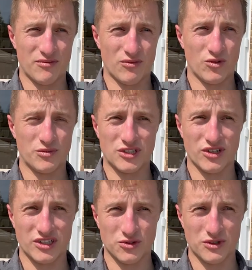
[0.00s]
we've been
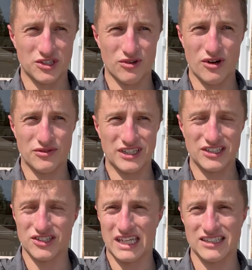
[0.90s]
trying to switch her off, and it
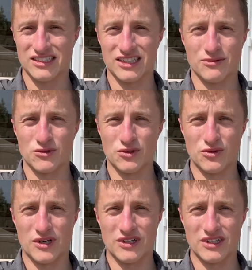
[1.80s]
just hasn't seemed to have
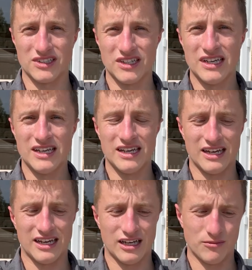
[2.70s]
worked.
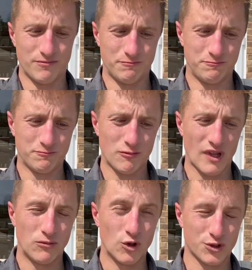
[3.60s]

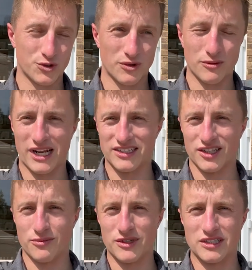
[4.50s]
Not sure what the plan's
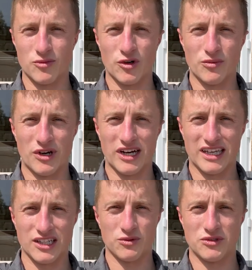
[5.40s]
going to be tomorrow, but I
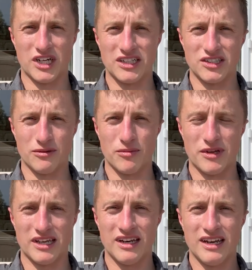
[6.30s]
guess we'll change it up a
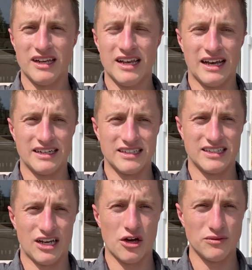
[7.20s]
bit, and
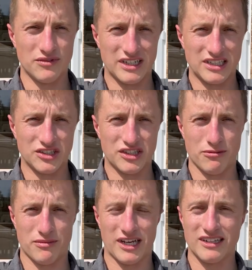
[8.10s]
hopefully just
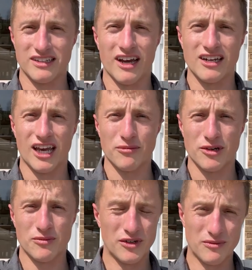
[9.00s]
stepping back into handicap
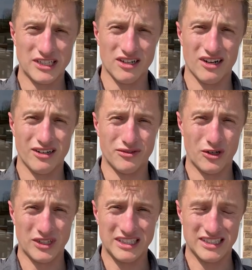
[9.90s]
company makes her life a
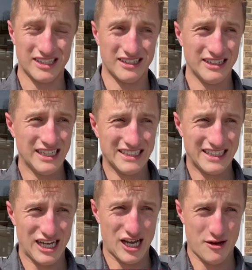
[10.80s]
lot easier.
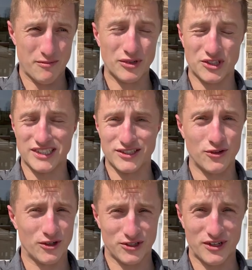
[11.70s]
But she's
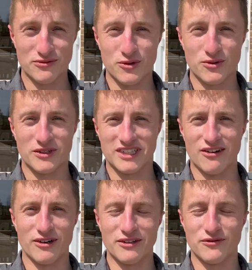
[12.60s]
not a straightforward one to
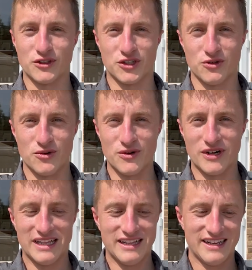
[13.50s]
get right, for sure.
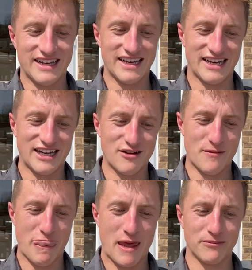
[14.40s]

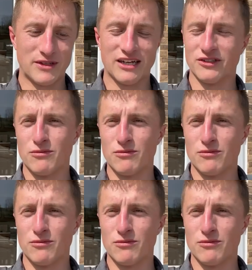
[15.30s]
And then on to